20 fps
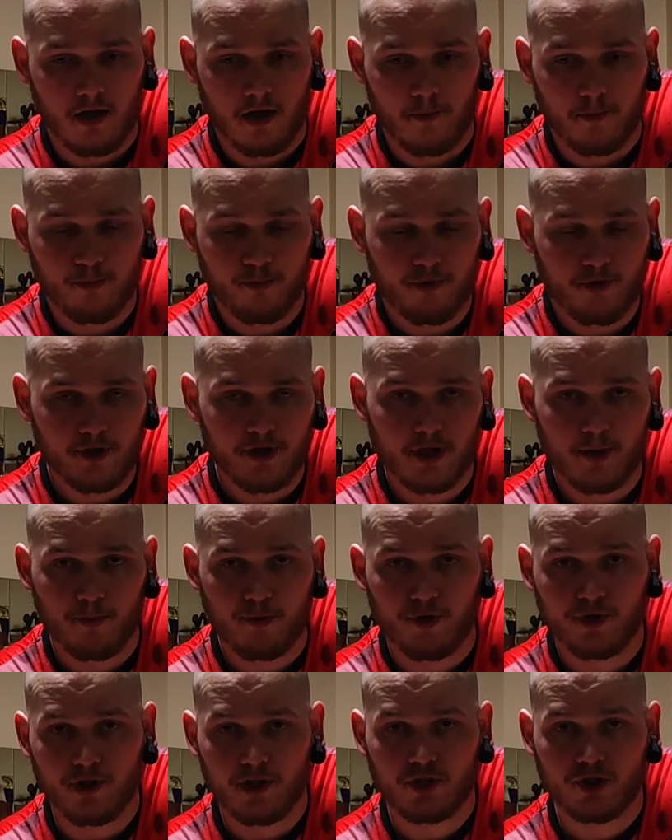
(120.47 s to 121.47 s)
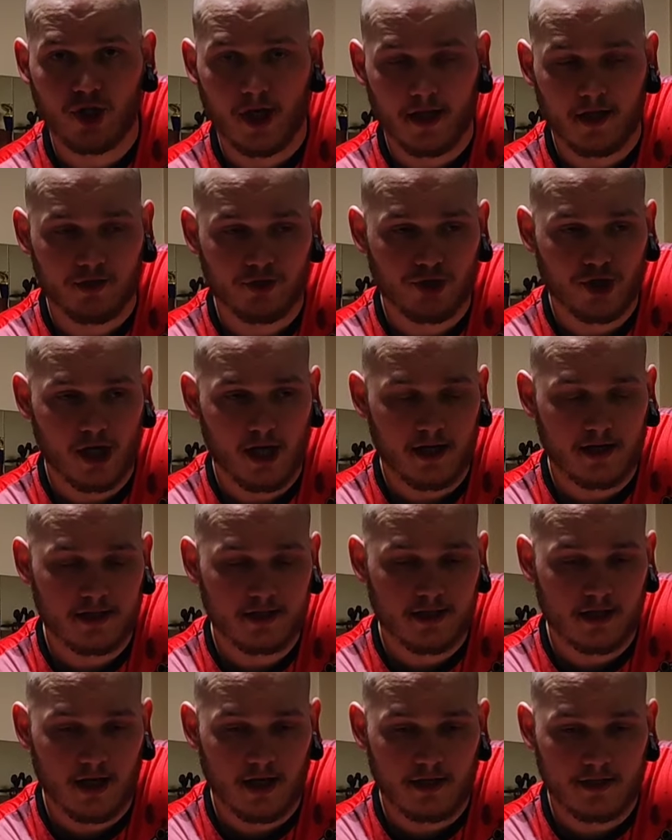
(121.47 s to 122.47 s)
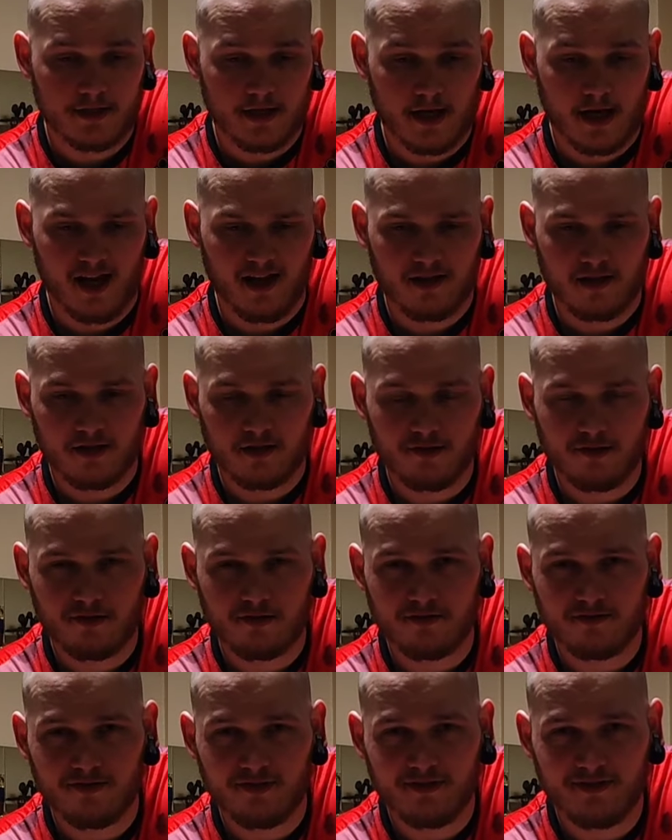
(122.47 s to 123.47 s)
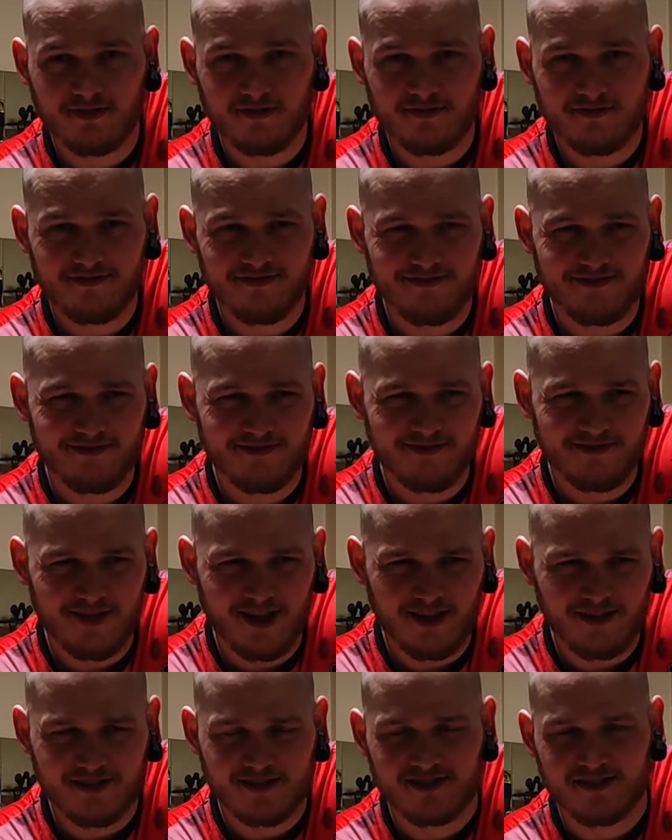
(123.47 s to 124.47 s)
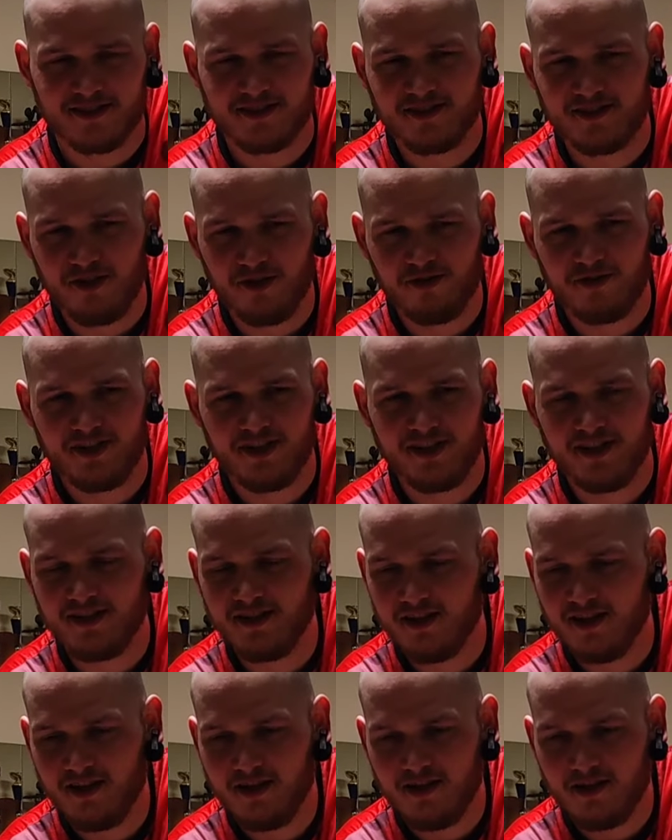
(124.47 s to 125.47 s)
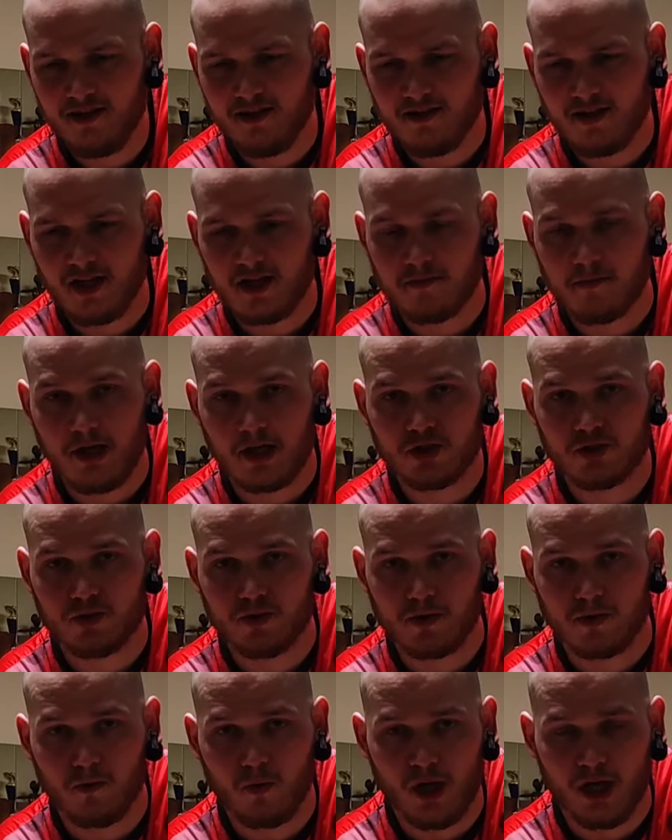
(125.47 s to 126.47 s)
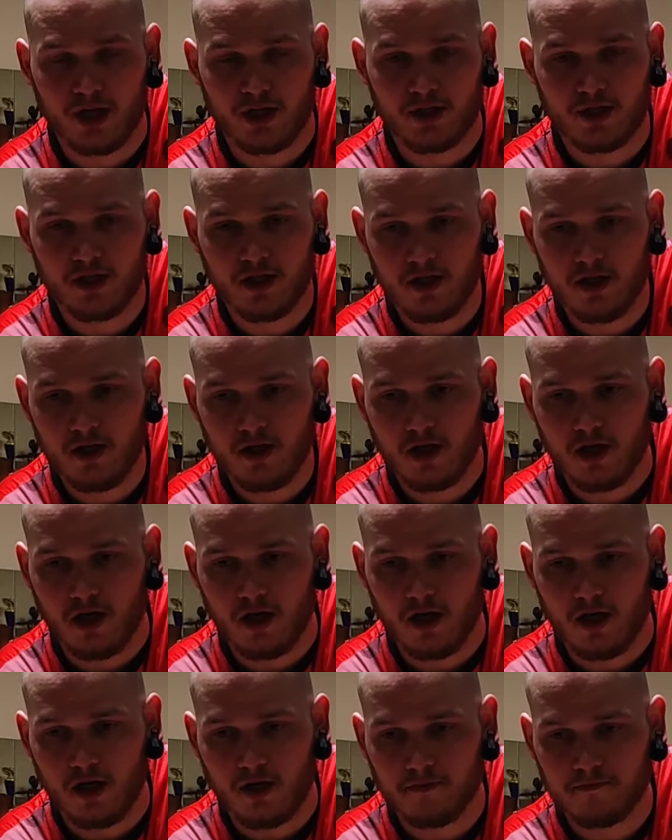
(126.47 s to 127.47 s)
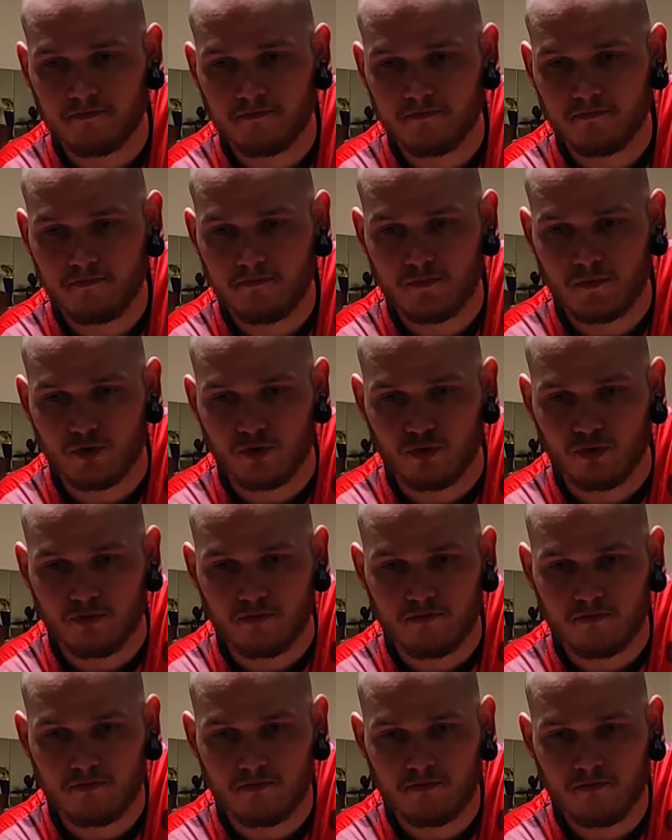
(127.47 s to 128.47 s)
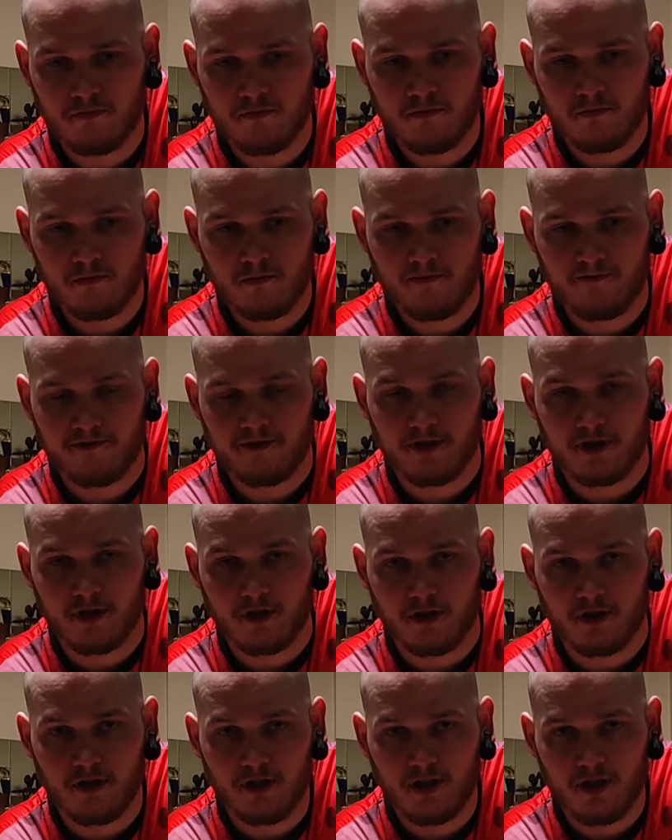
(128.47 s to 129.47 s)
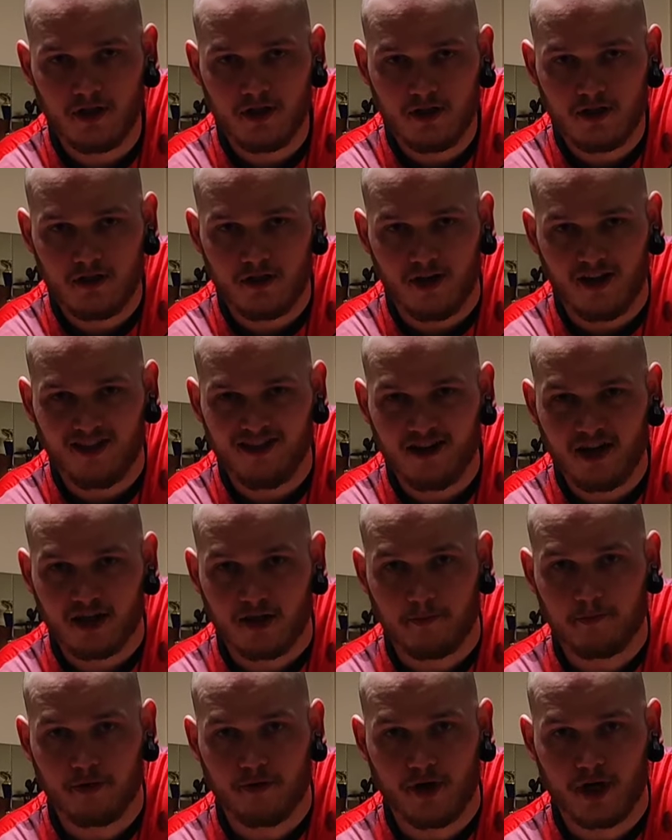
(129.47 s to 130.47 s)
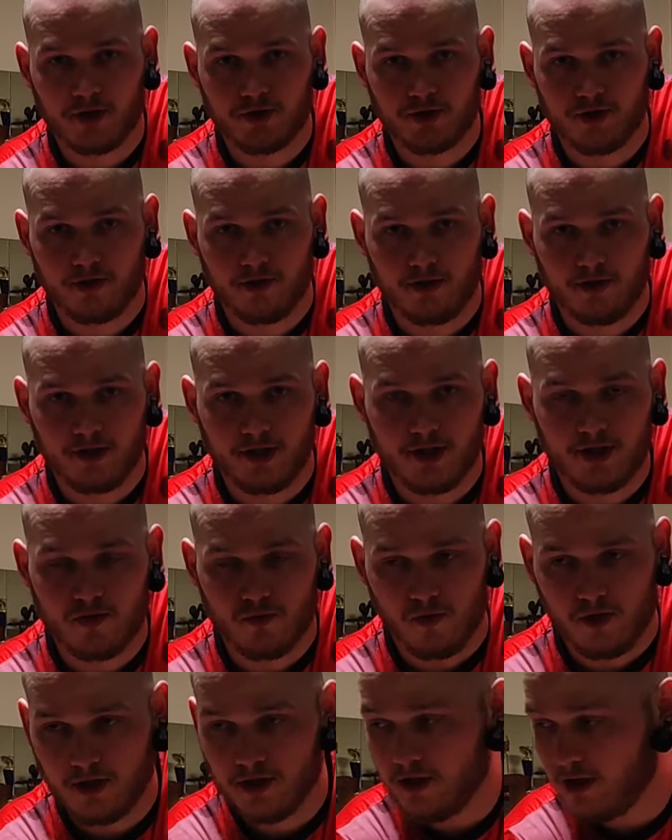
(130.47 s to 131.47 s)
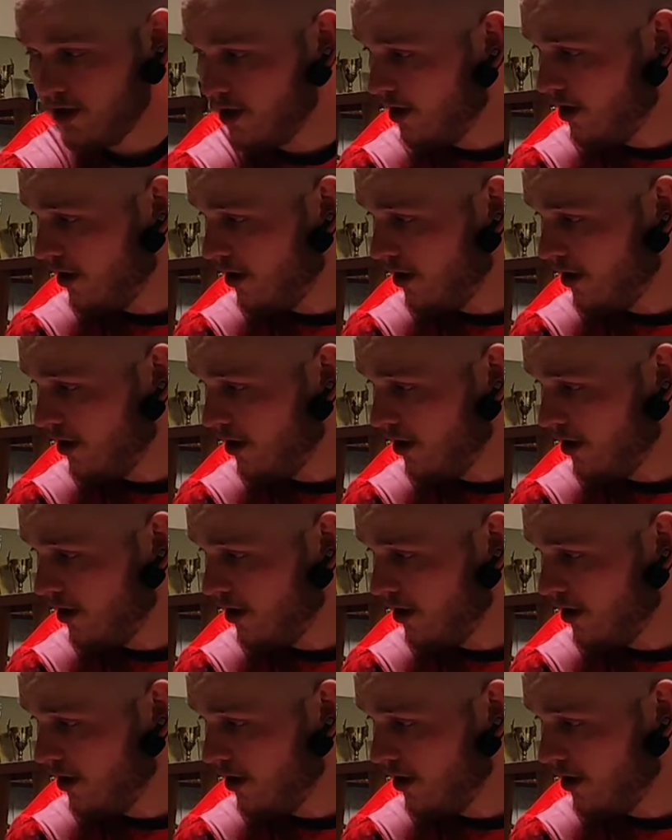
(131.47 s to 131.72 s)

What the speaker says: a pretty challenging exercise, and you honestly don't need that much of a weight to feel a lot of pressure in this one.